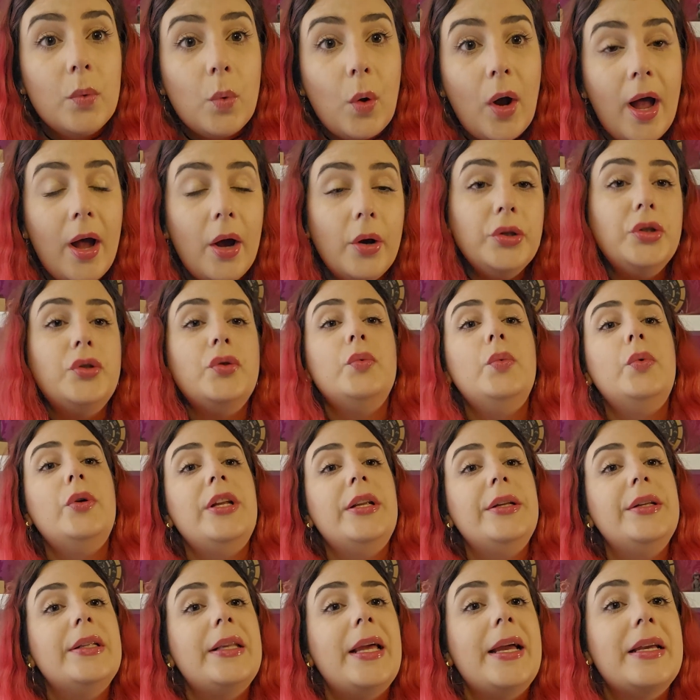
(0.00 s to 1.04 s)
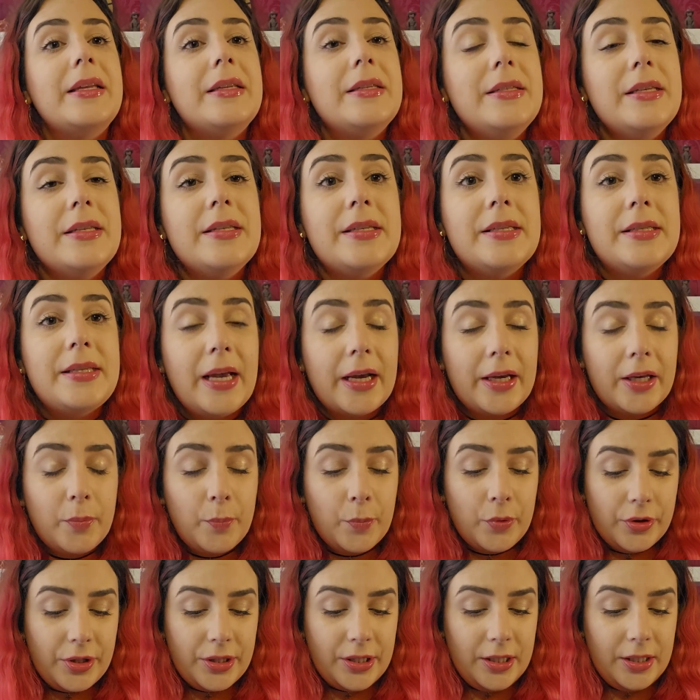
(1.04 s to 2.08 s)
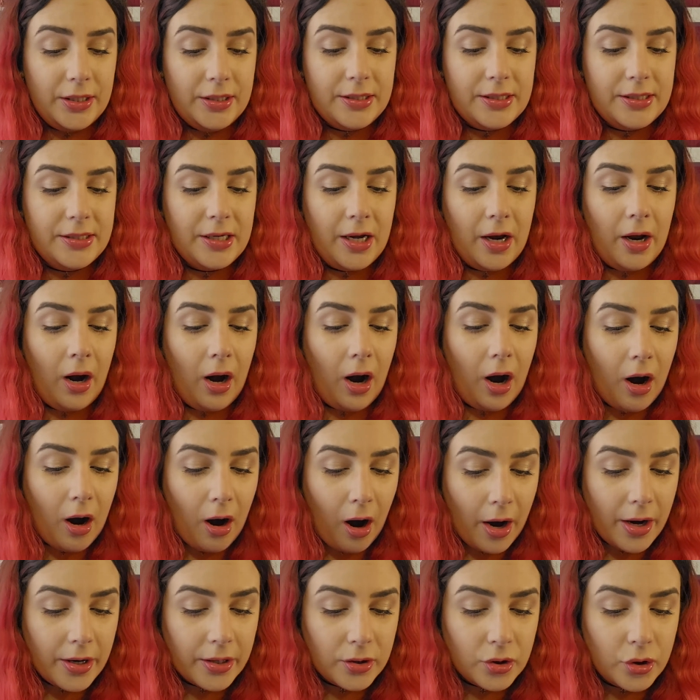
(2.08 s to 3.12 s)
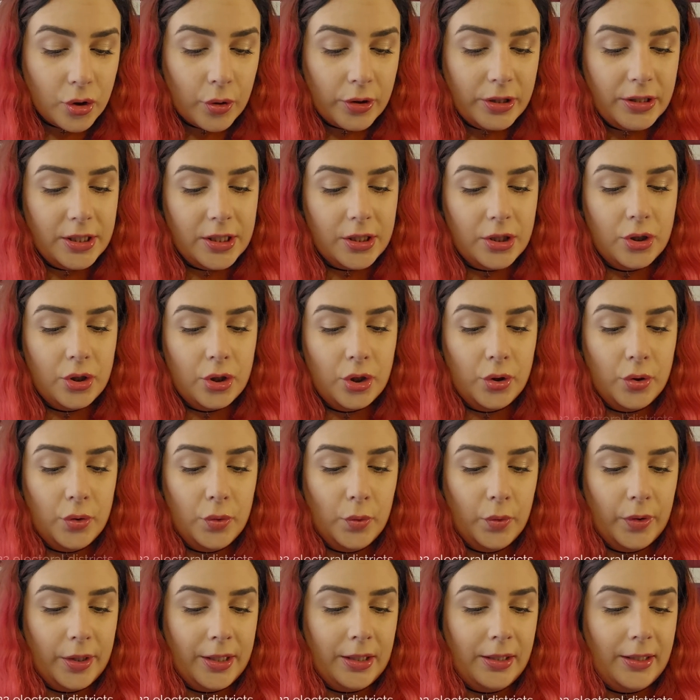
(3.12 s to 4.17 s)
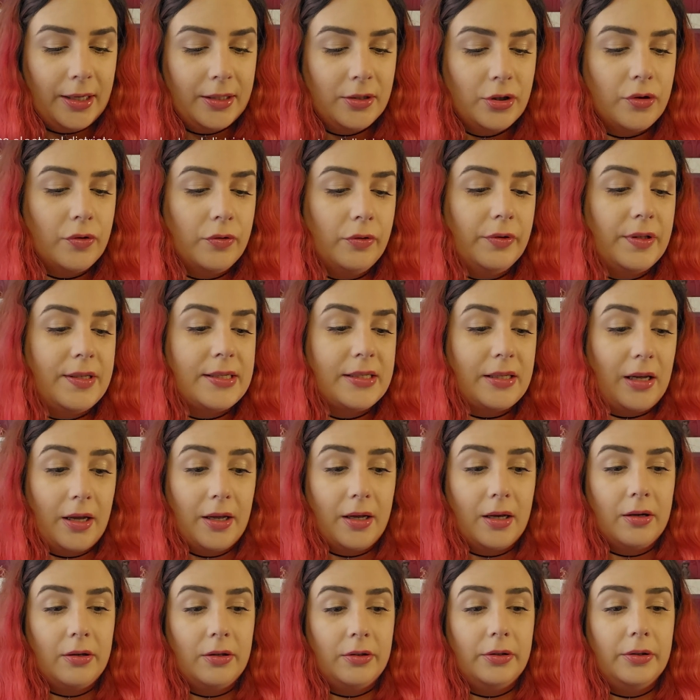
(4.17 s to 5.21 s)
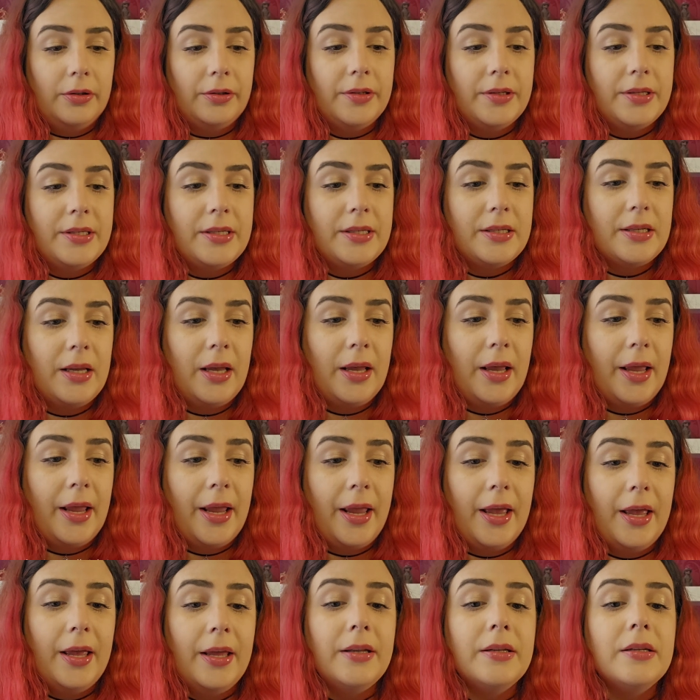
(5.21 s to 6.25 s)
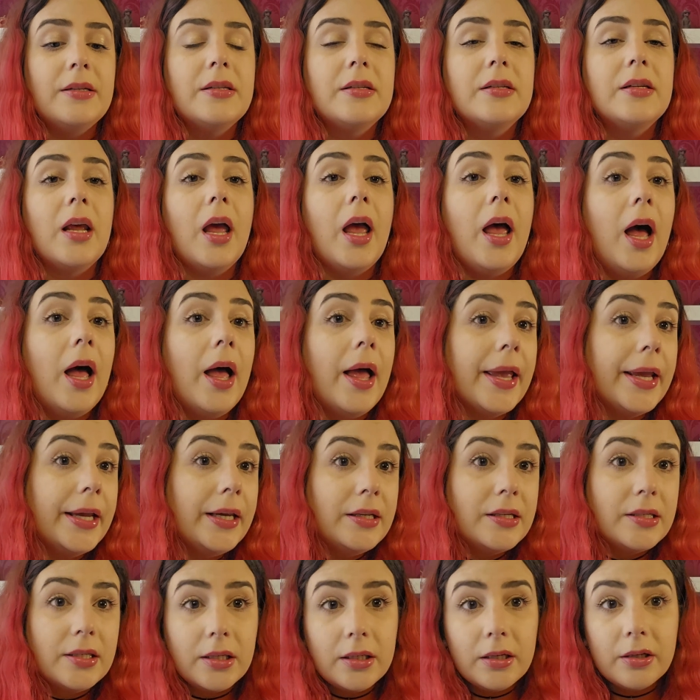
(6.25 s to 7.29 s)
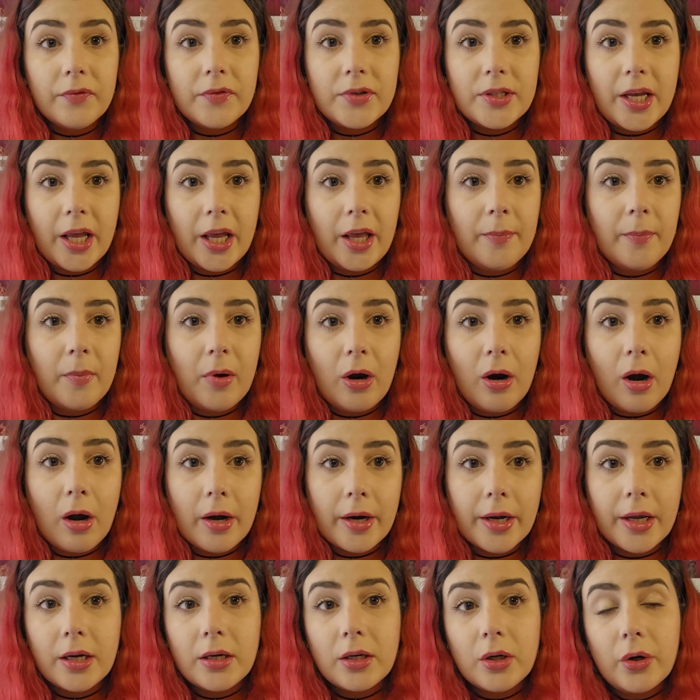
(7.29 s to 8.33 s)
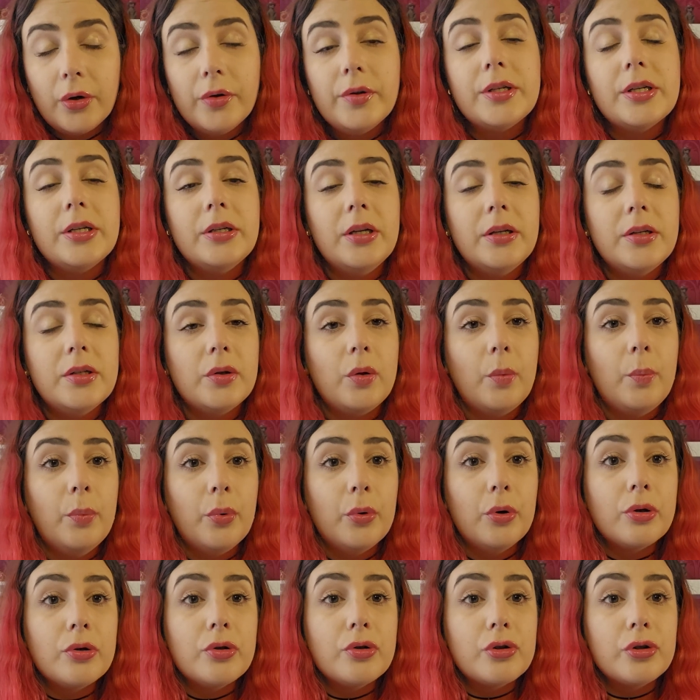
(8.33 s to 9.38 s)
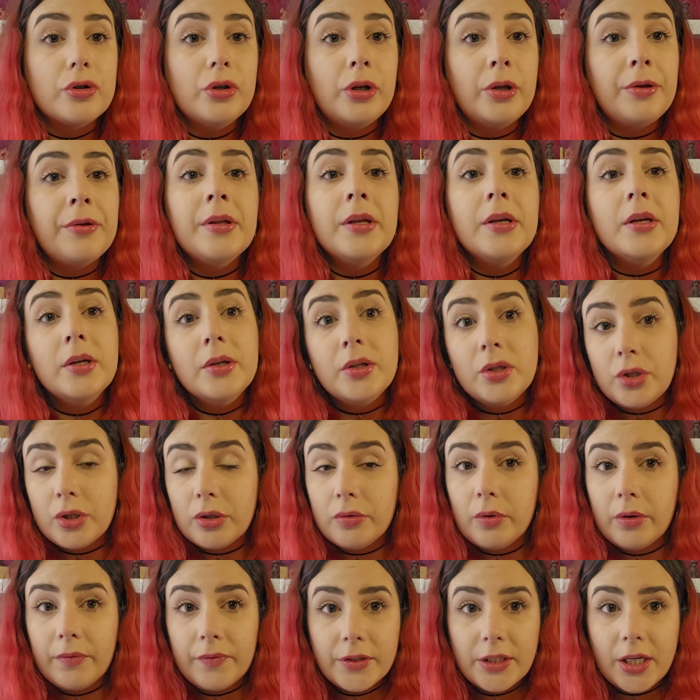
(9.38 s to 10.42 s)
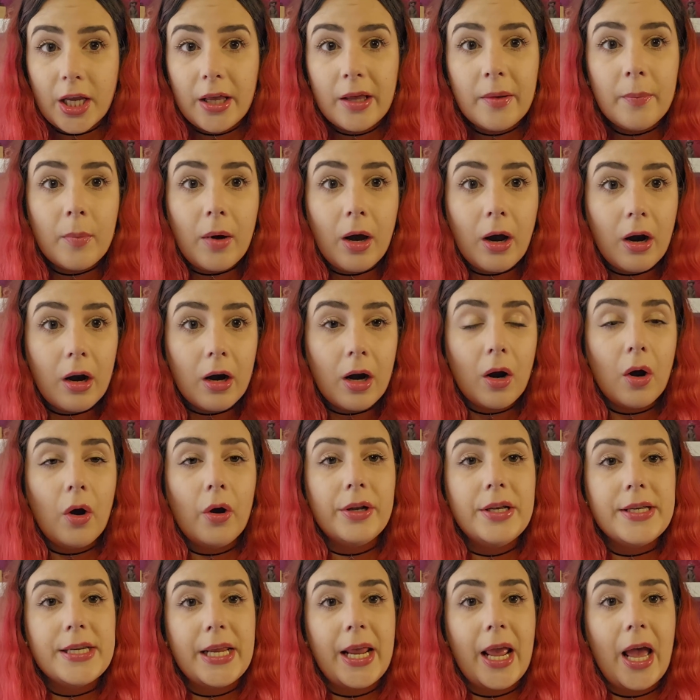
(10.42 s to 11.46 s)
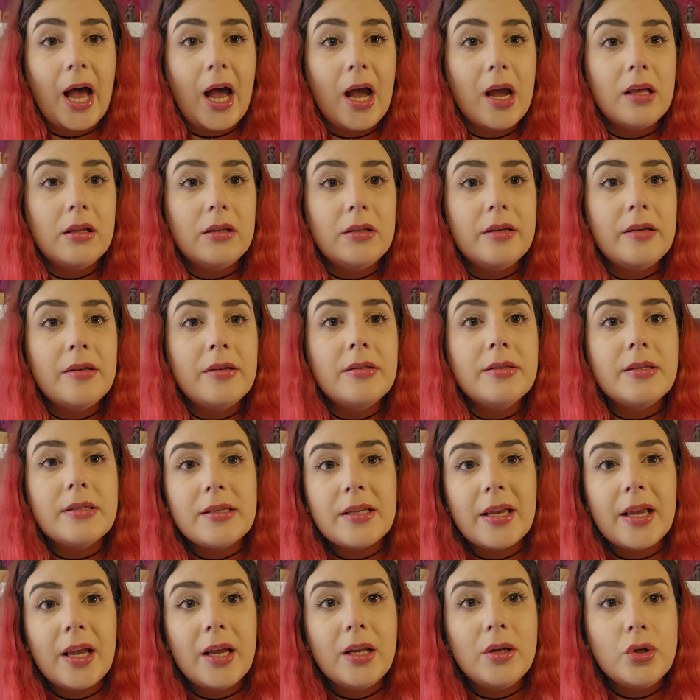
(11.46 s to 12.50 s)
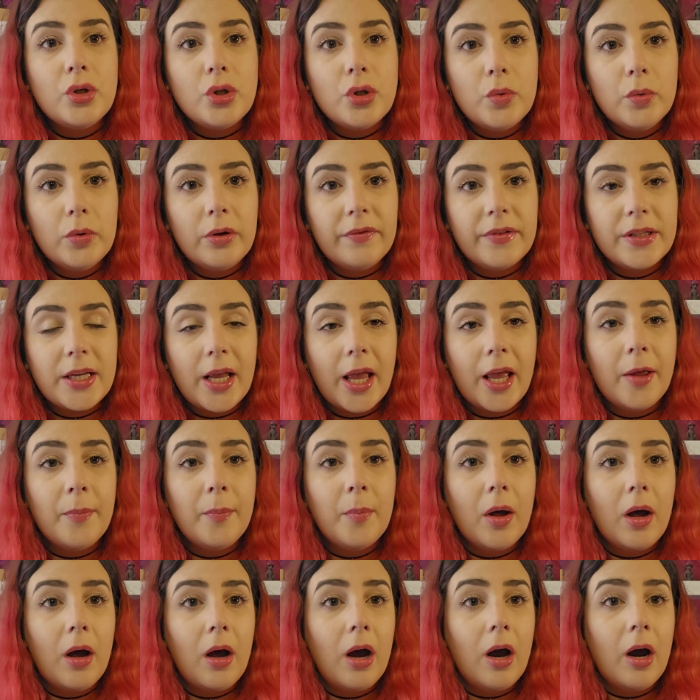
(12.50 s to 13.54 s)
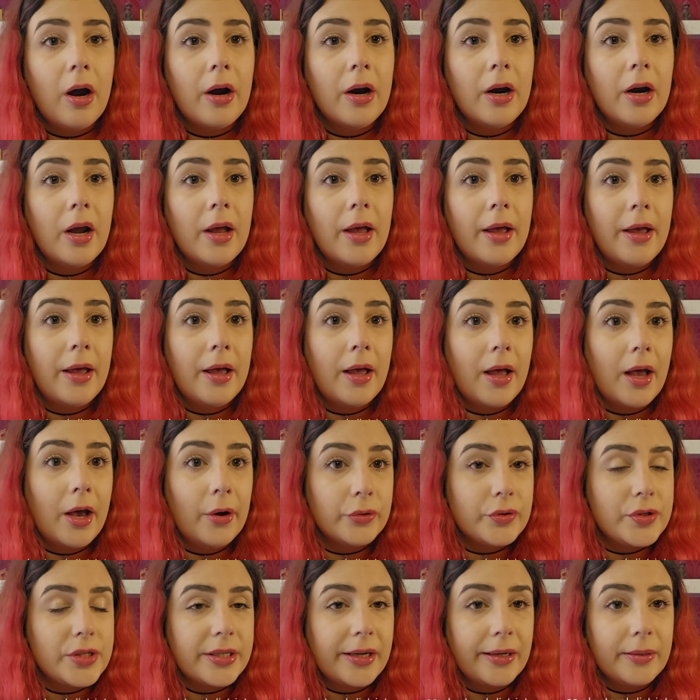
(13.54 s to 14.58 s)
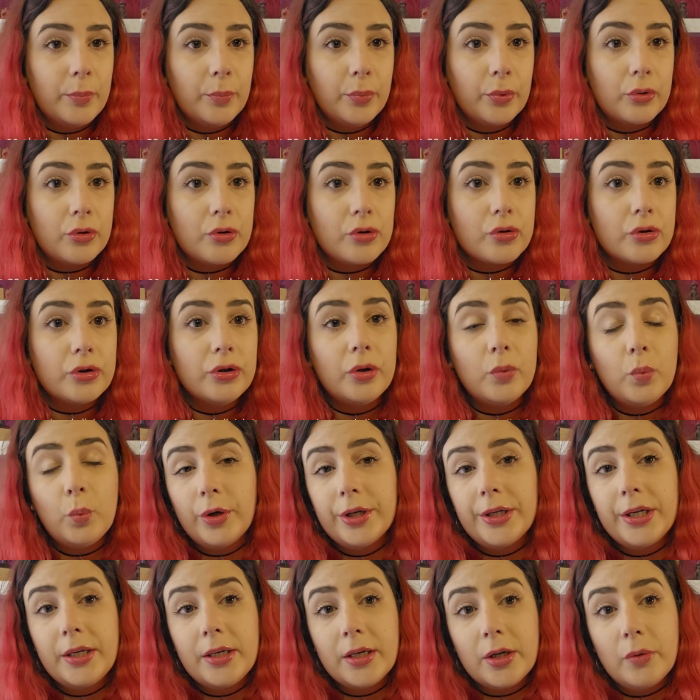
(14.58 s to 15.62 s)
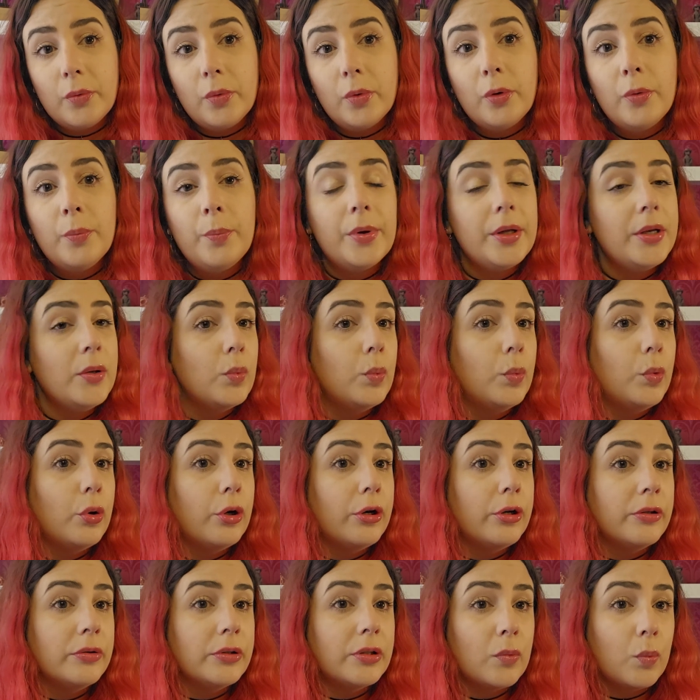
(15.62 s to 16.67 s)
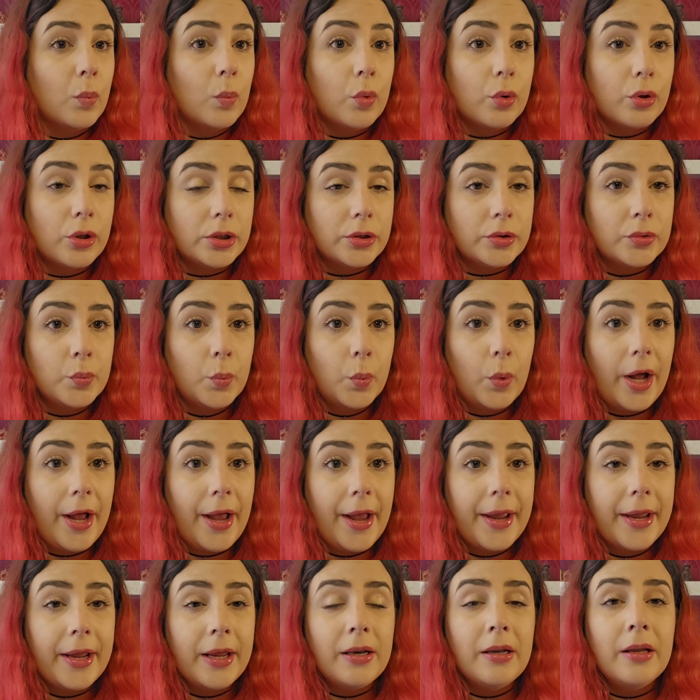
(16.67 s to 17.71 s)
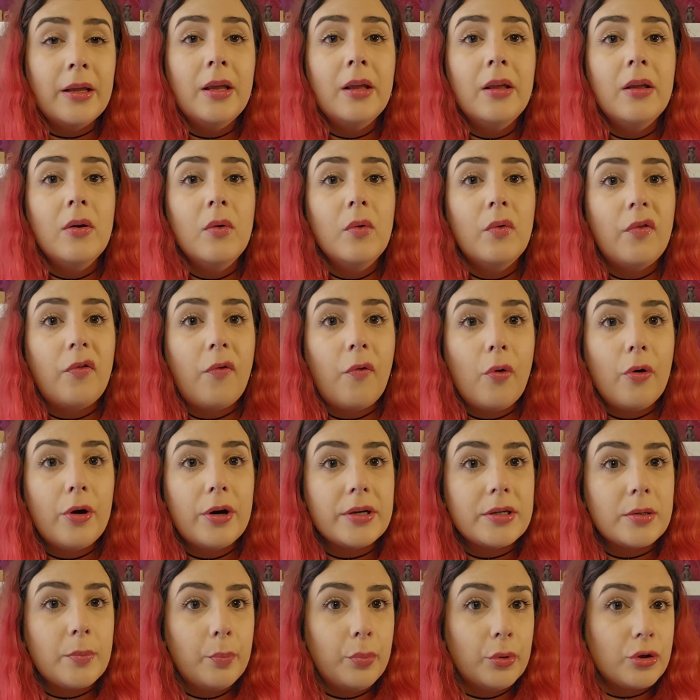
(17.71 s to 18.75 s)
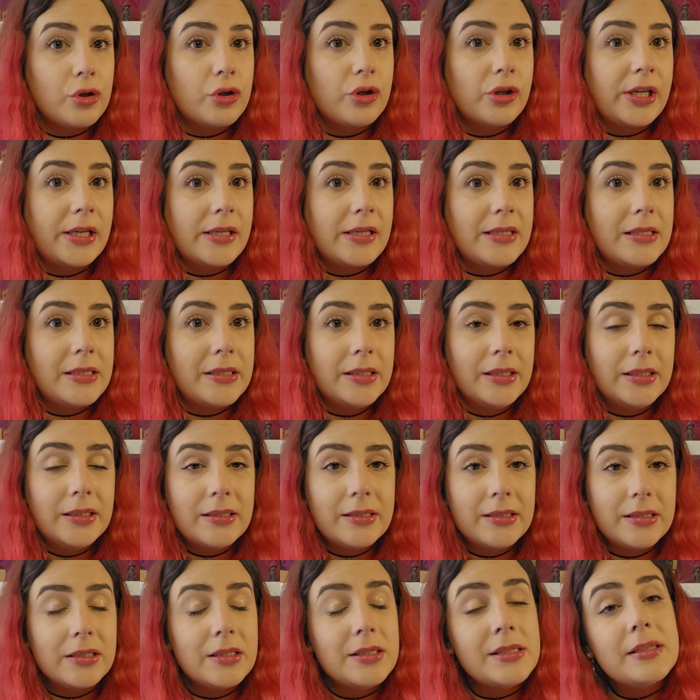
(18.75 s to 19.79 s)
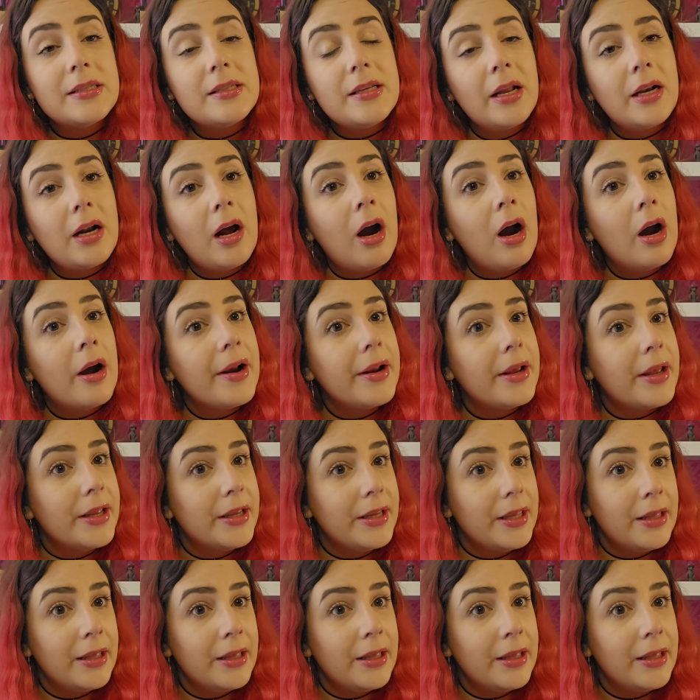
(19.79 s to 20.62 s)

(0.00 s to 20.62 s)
how do we elect these deputies? There are 22 electoral cycles, and 18 of them are in continental Portugal, 2 of them are on the islands, and 2 of them are outside Portugal, 1 in Europe and 1 worldwide, for the Portuguese citizens that are